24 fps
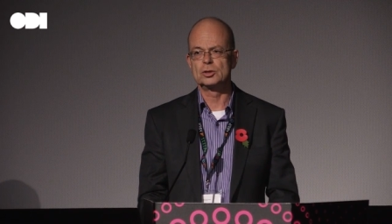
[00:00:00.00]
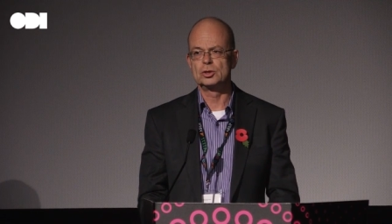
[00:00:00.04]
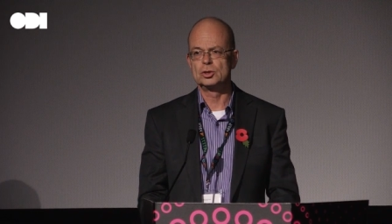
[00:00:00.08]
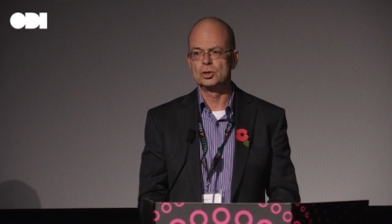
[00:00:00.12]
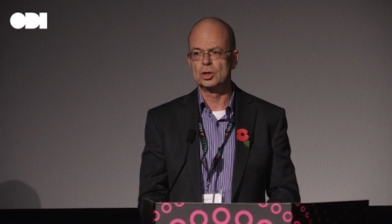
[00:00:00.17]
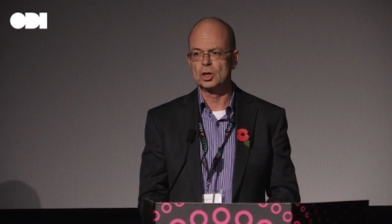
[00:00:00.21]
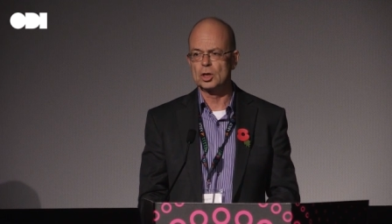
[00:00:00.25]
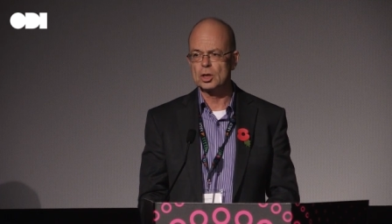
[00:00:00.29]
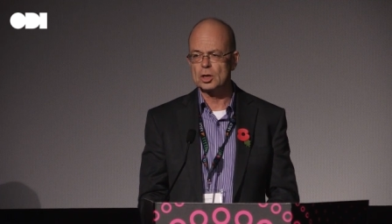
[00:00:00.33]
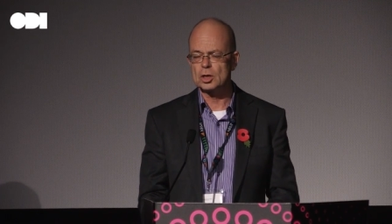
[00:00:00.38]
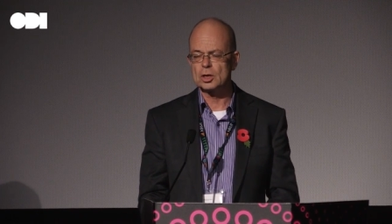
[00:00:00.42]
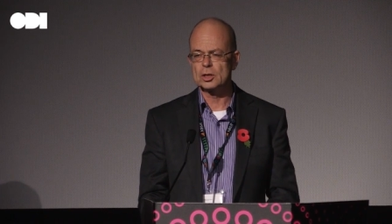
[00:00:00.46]

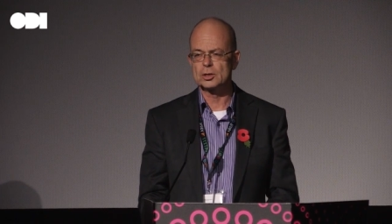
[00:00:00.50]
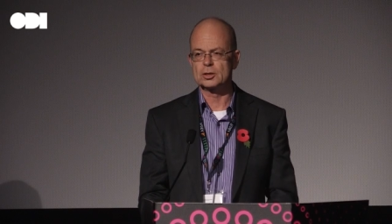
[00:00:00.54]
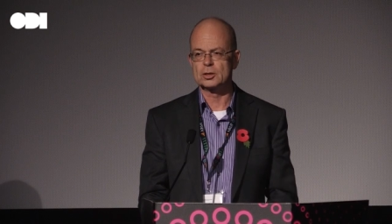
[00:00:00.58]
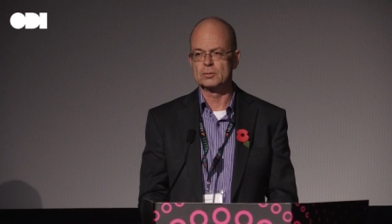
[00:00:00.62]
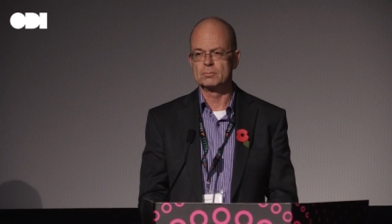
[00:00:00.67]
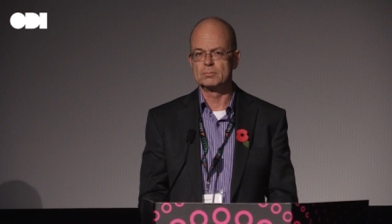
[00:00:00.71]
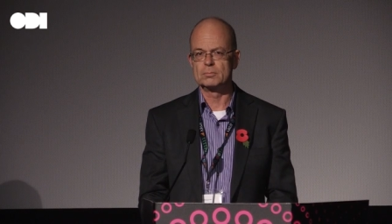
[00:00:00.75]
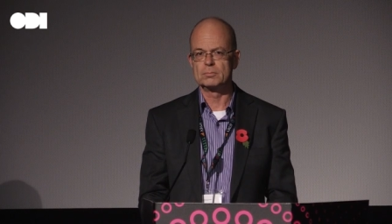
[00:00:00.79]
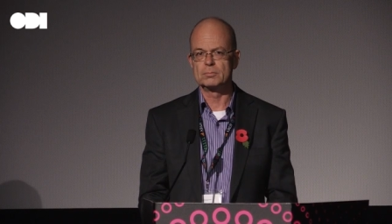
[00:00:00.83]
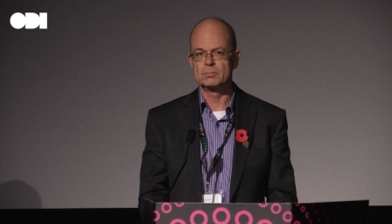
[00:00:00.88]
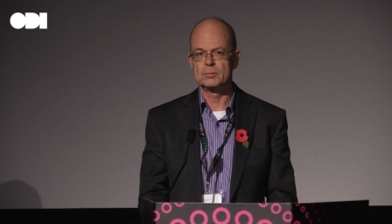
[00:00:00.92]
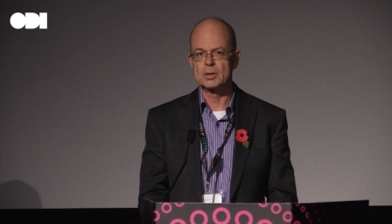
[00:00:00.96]

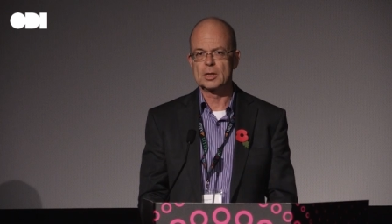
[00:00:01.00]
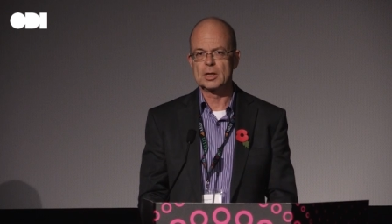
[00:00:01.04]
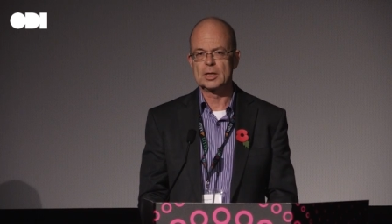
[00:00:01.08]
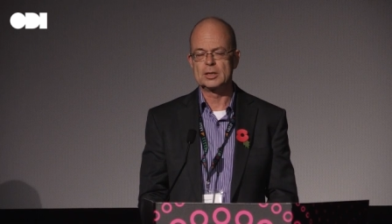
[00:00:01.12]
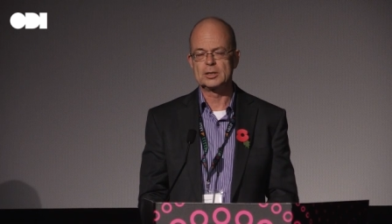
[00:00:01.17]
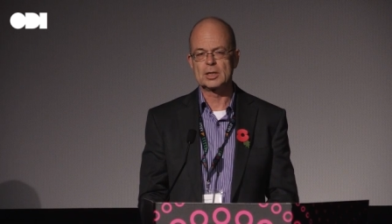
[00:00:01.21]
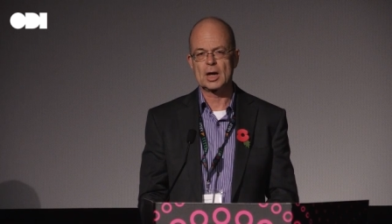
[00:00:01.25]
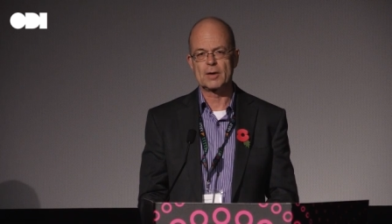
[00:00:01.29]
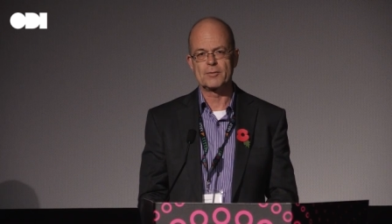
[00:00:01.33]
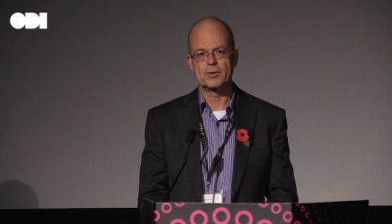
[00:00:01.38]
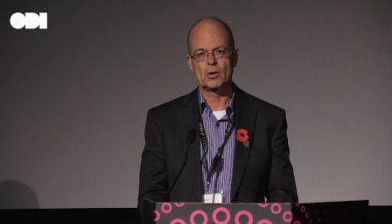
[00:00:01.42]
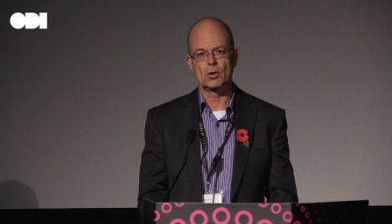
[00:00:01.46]
journalism
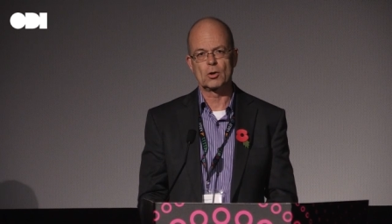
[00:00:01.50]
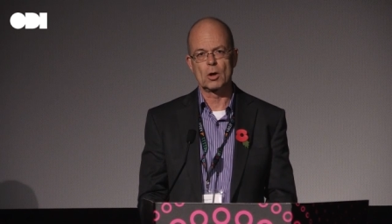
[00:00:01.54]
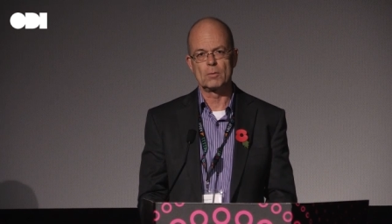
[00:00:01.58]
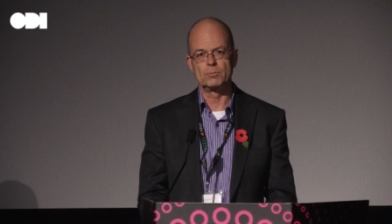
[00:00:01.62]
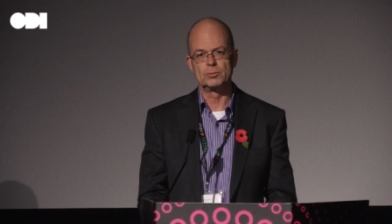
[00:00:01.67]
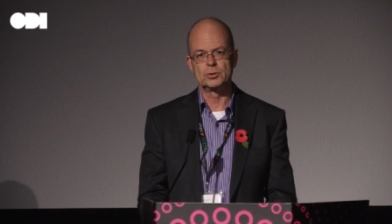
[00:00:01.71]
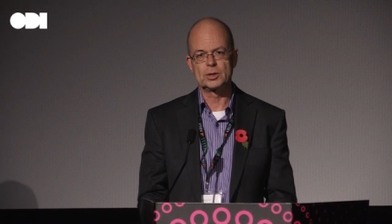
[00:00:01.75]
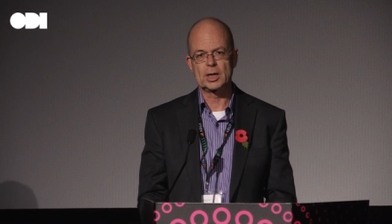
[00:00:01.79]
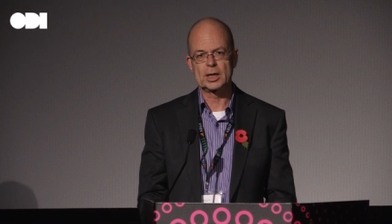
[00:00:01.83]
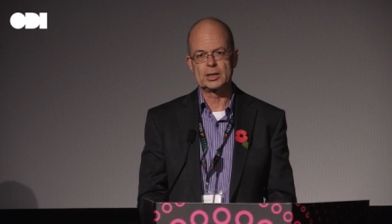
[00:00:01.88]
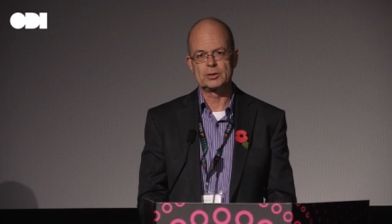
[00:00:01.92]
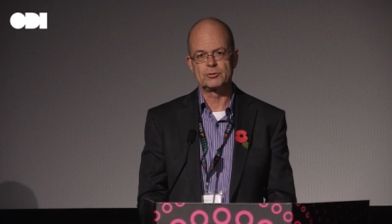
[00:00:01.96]
is having on
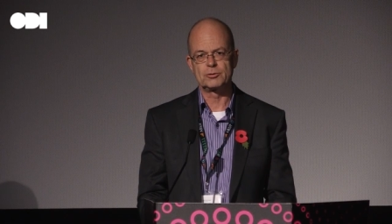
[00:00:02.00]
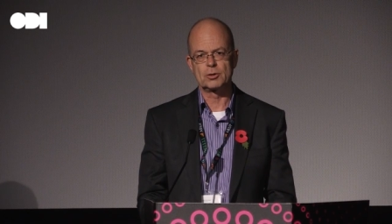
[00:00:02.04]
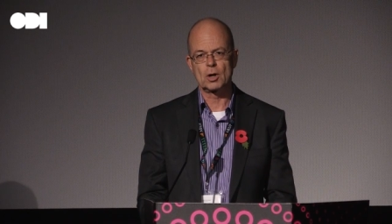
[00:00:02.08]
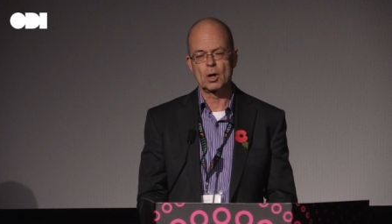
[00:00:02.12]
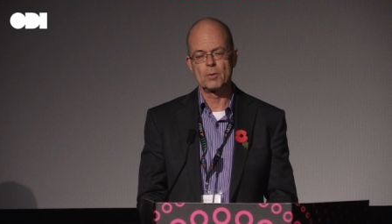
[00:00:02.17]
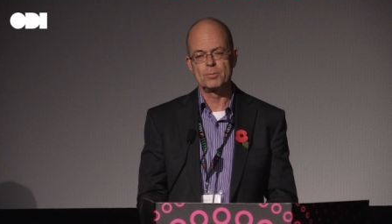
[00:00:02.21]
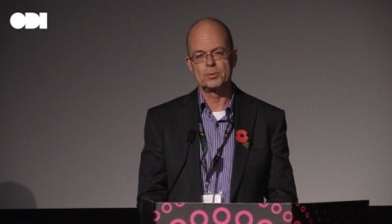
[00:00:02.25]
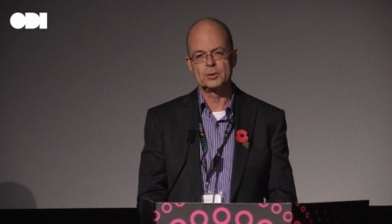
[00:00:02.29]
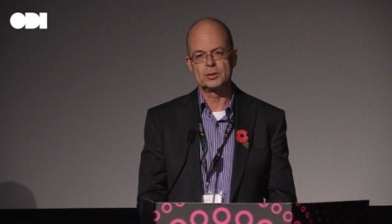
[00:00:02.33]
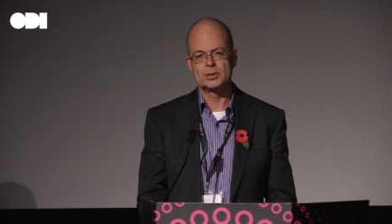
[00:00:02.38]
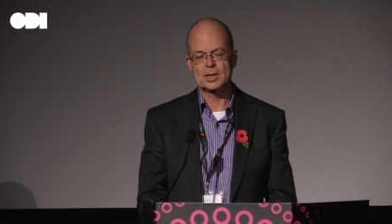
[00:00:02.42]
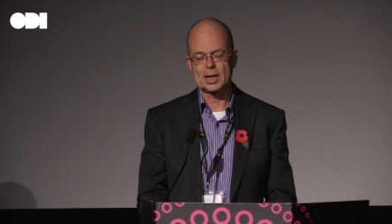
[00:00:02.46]
open data and
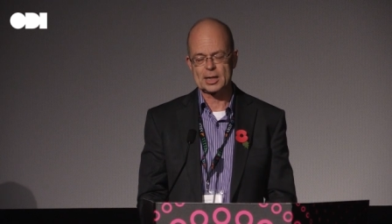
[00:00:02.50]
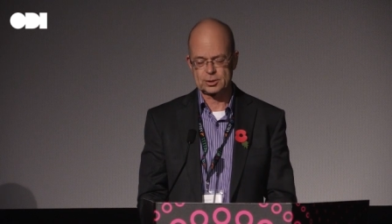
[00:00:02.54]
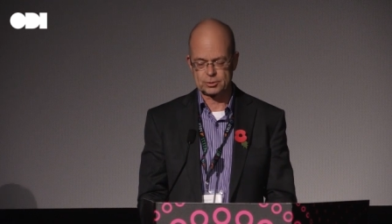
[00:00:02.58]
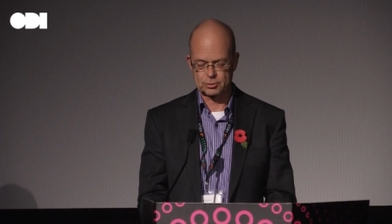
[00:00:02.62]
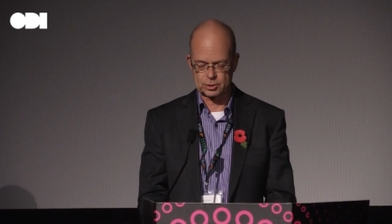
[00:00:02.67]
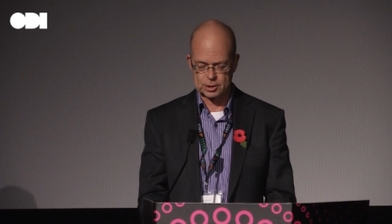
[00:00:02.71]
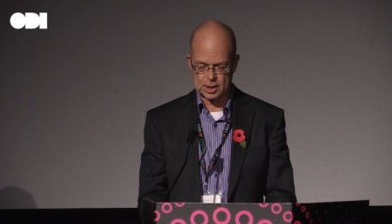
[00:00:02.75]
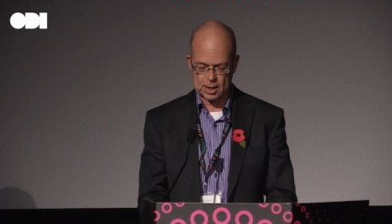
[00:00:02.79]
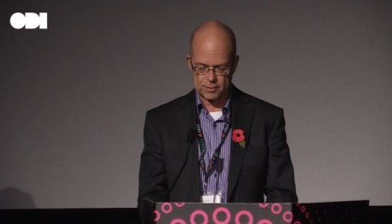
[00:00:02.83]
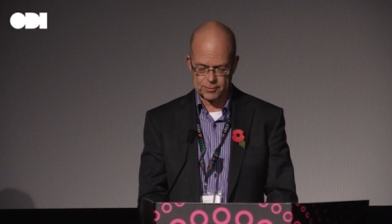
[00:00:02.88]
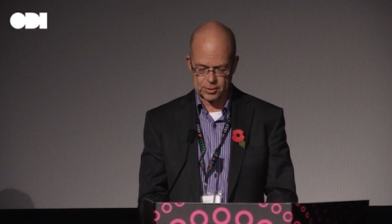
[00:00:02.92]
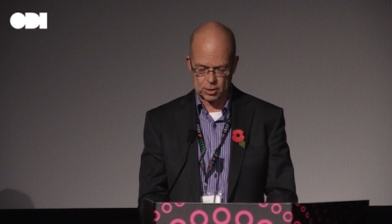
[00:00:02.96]
open data
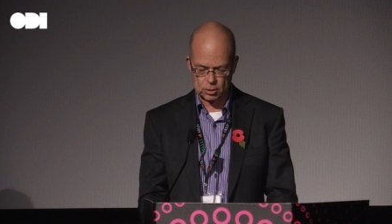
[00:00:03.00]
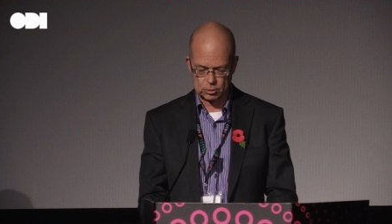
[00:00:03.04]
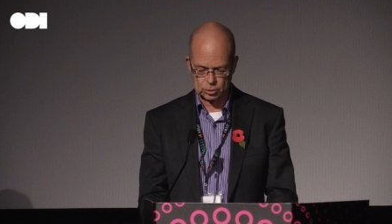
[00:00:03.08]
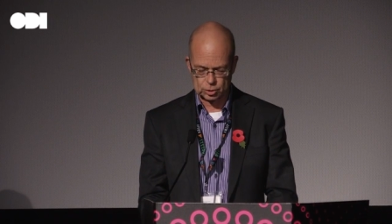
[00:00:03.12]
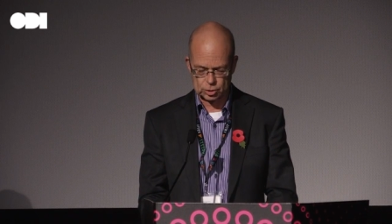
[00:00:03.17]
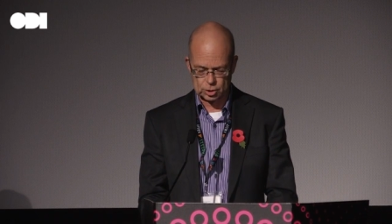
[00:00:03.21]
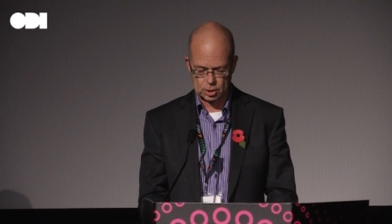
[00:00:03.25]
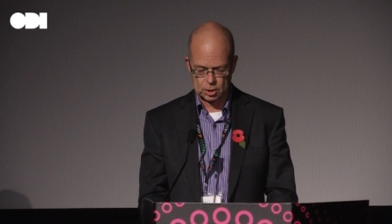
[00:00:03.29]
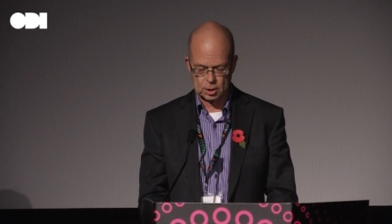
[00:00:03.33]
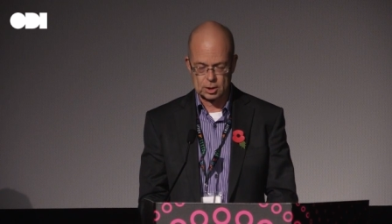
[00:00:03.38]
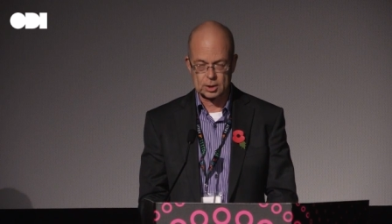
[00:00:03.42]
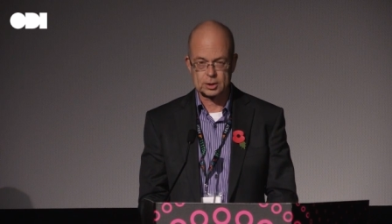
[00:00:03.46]
is having on
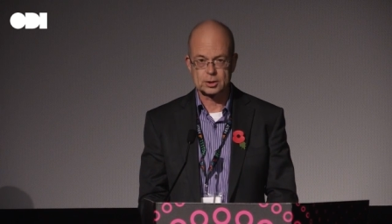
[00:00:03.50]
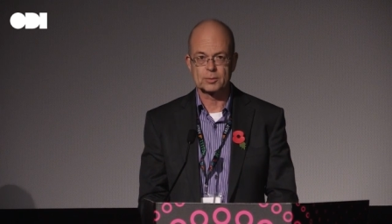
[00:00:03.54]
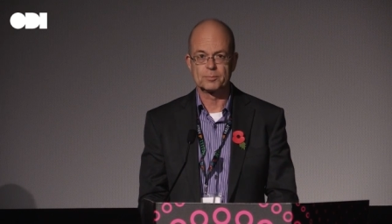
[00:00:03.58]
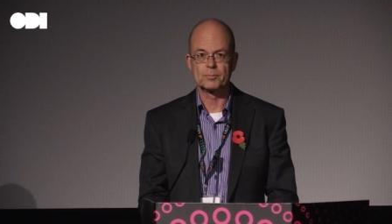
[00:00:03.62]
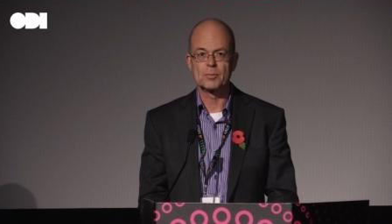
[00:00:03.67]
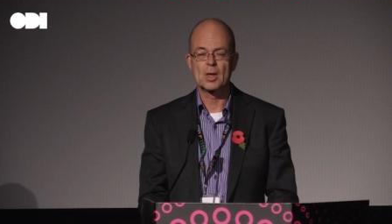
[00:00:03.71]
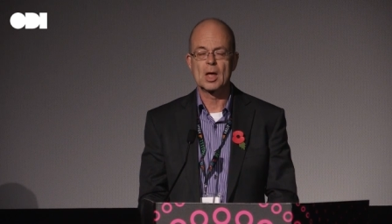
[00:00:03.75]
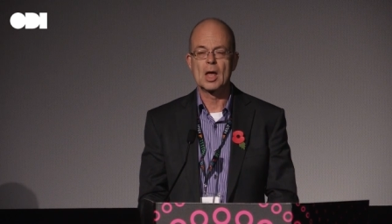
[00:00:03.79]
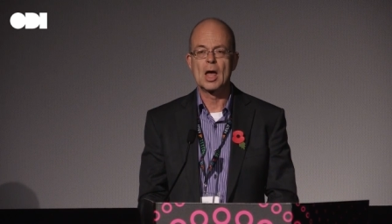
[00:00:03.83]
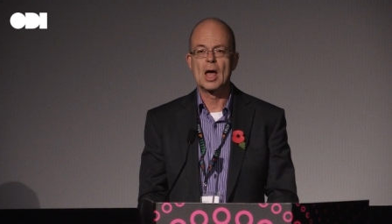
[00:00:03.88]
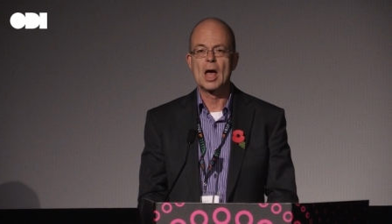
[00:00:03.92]
journalism.